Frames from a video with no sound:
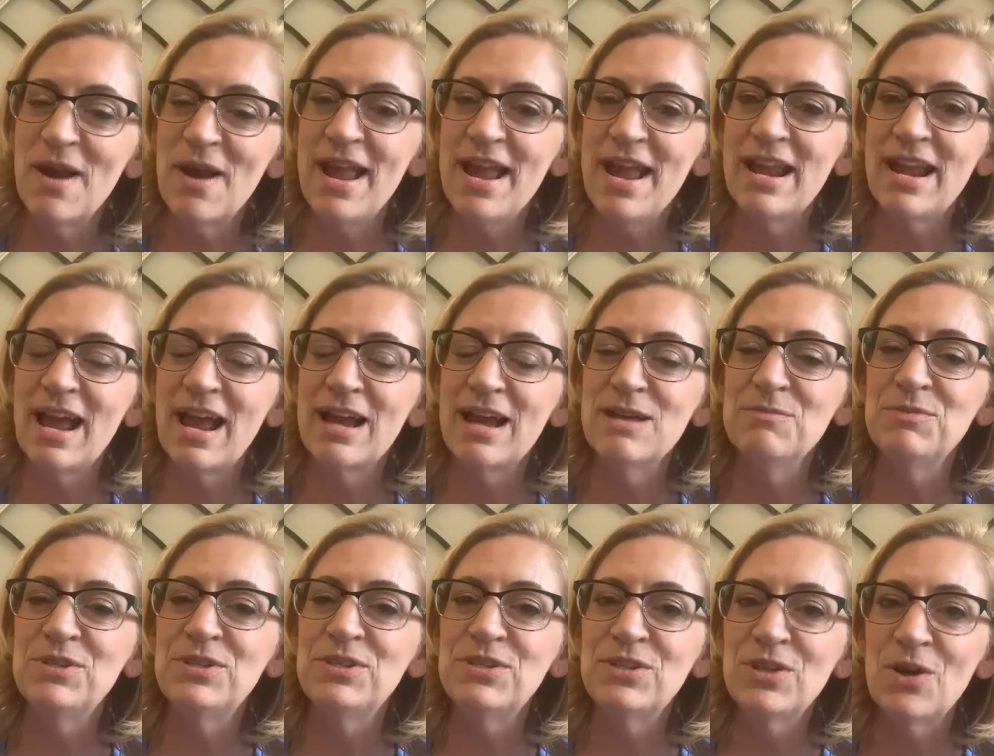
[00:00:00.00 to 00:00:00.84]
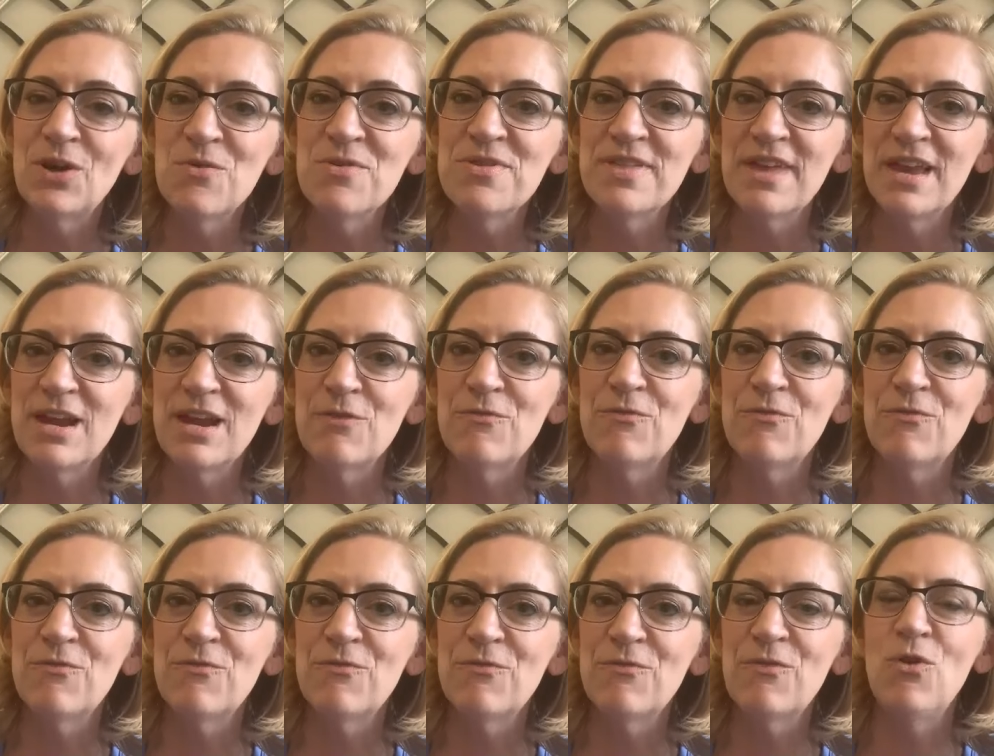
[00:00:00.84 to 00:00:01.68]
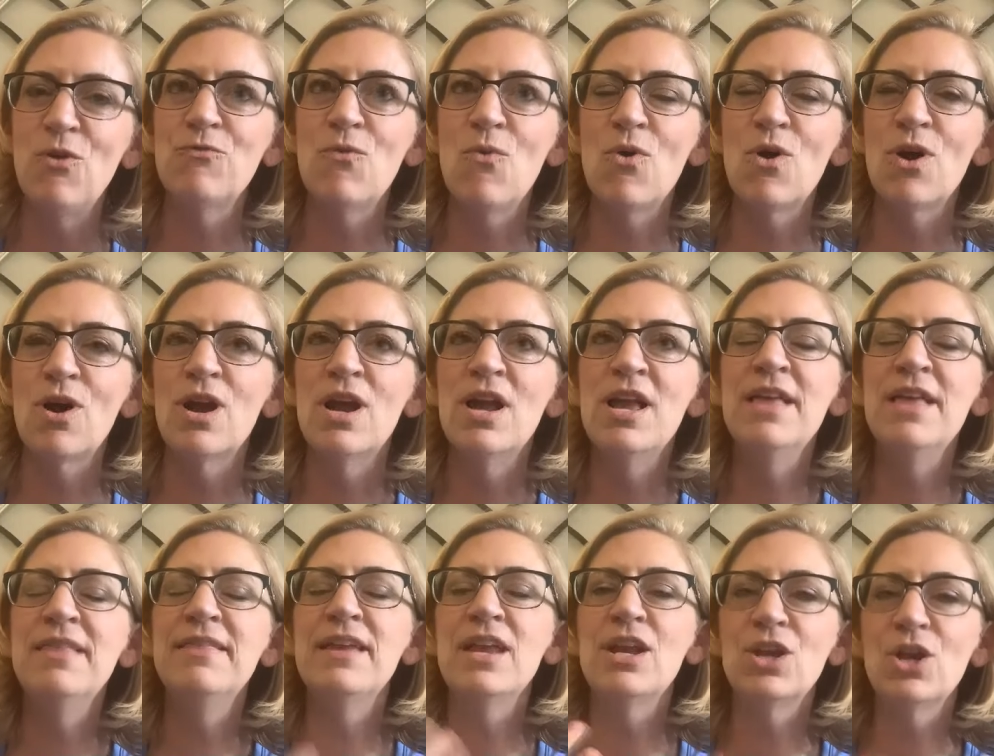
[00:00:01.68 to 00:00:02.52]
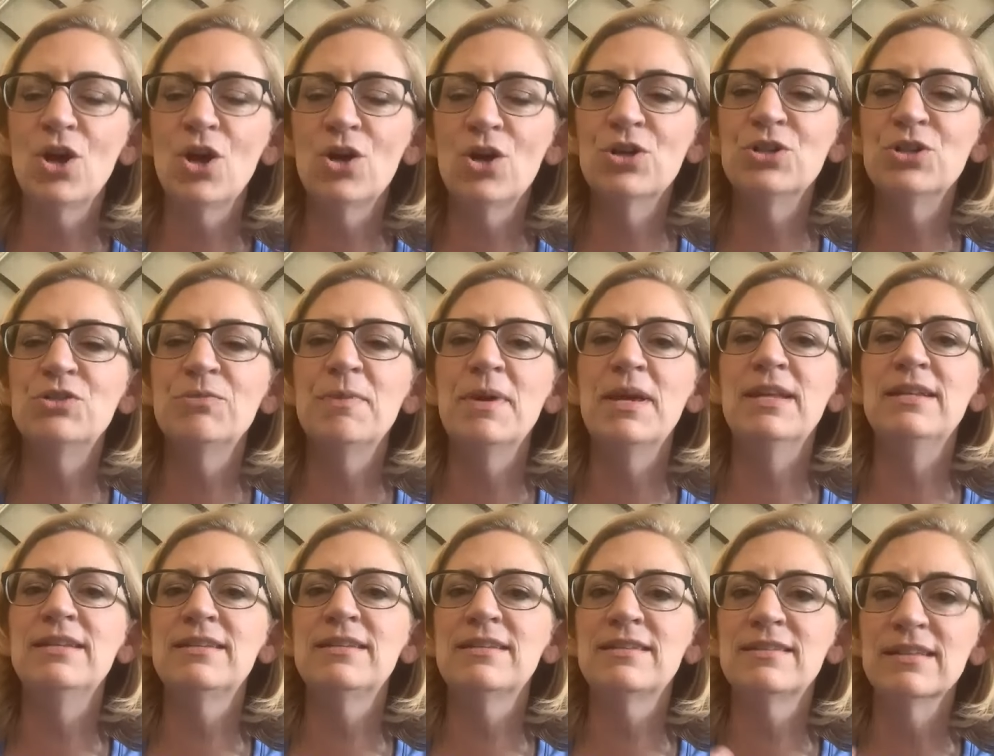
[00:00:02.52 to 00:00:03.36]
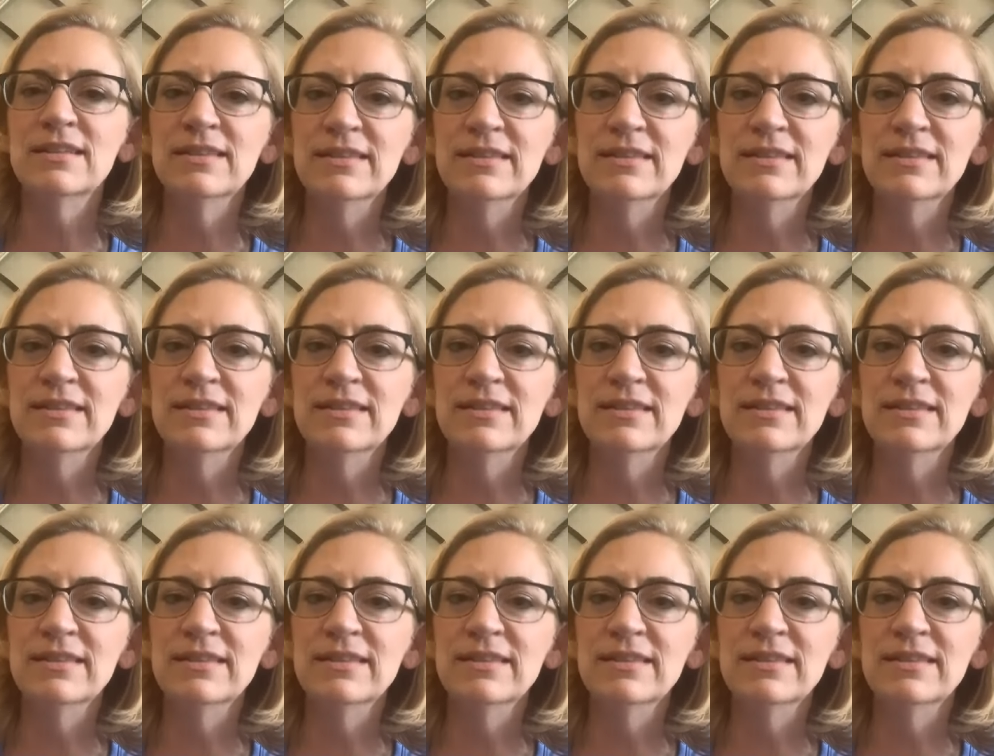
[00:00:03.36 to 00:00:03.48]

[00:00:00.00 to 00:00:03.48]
and I am so thankful grateful for the encouragement,